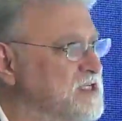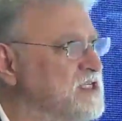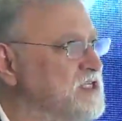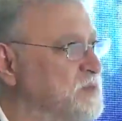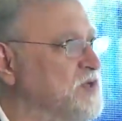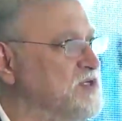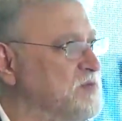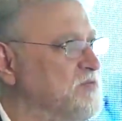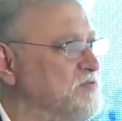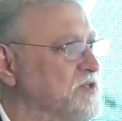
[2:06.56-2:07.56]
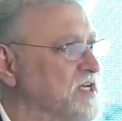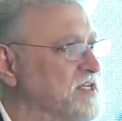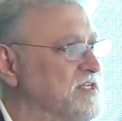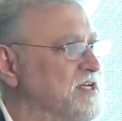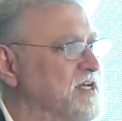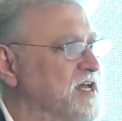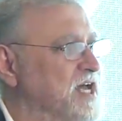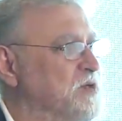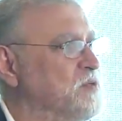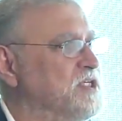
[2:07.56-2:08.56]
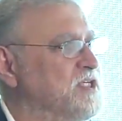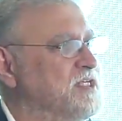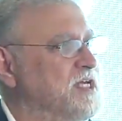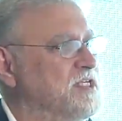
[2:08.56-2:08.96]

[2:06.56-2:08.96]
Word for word: is responsible for that and we need